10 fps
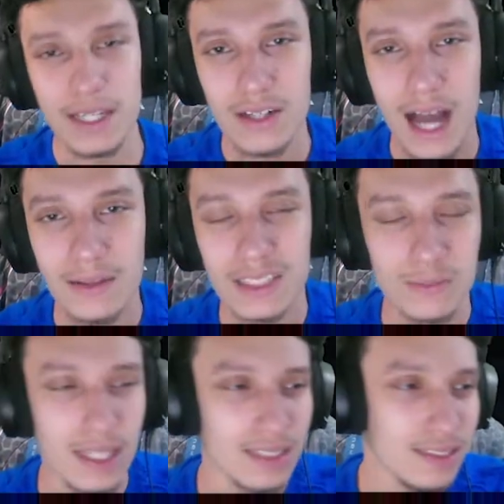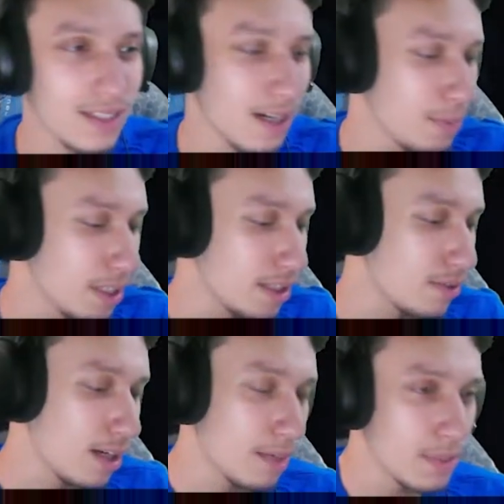You know, I'm just man. You know, I'm playing
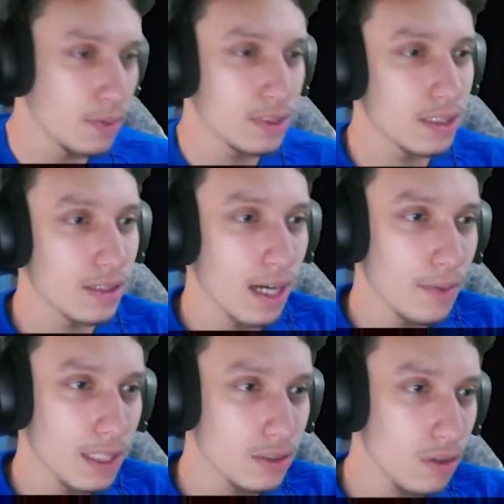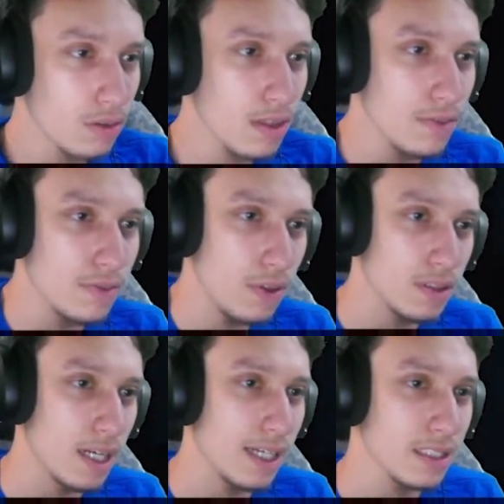around, bro. We still got it. Let's go to level four
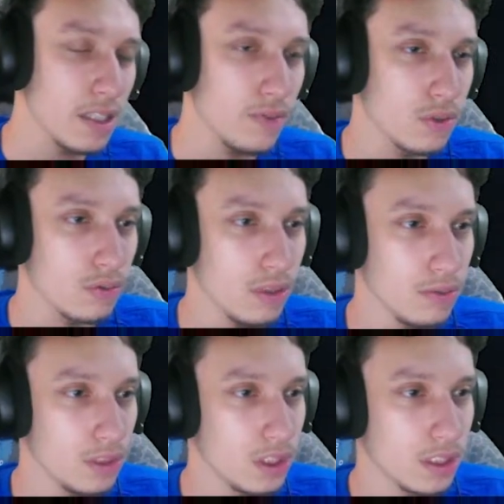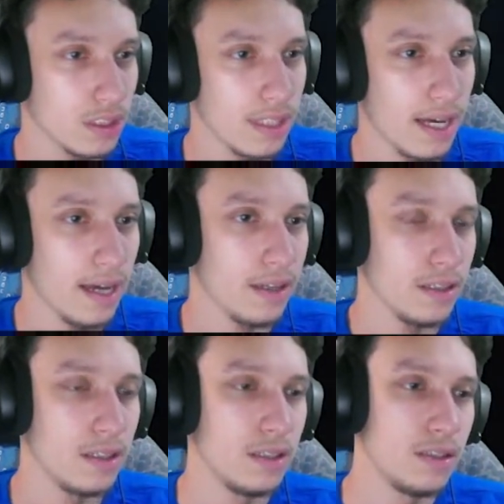then. I guess level three was just that.
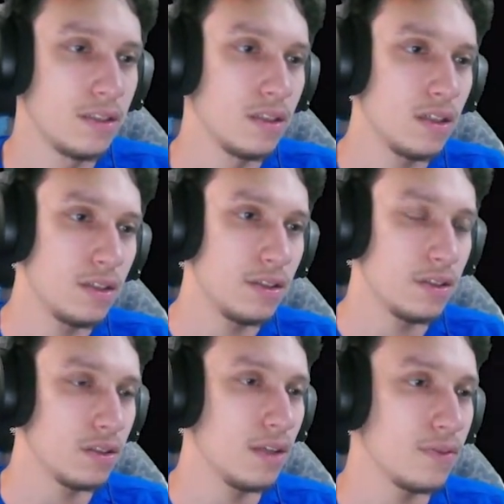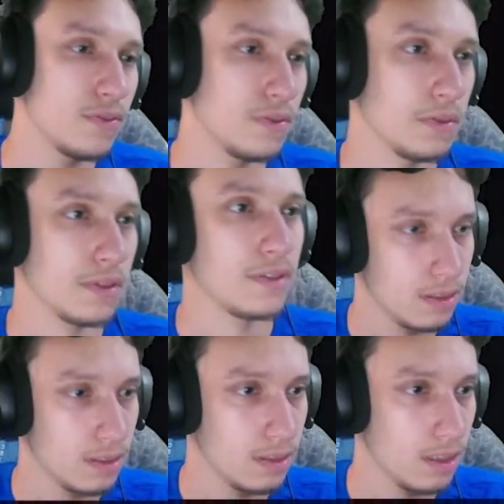With level four,
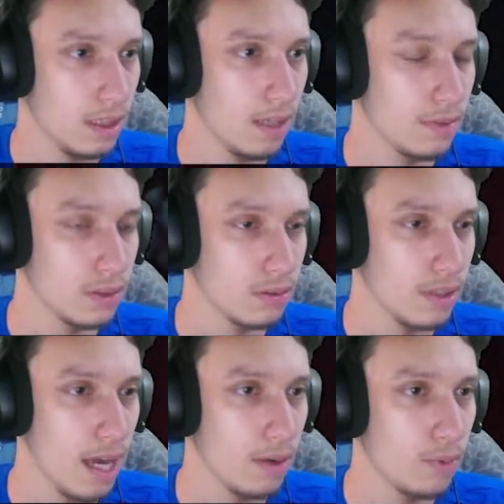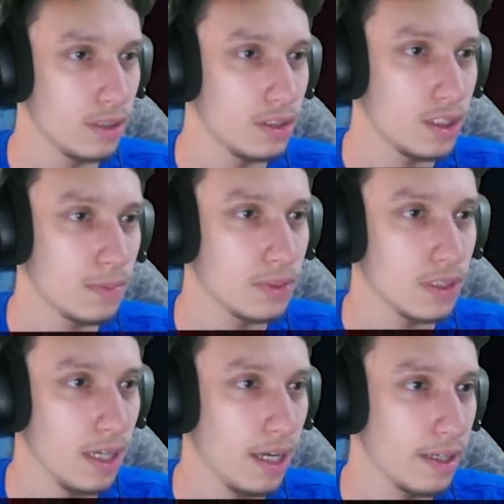level three had one jump
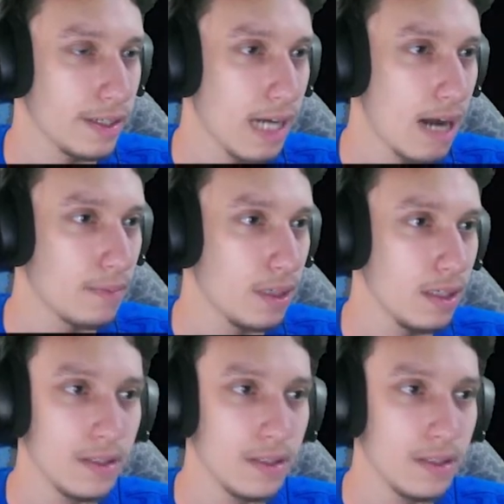scare and it got me.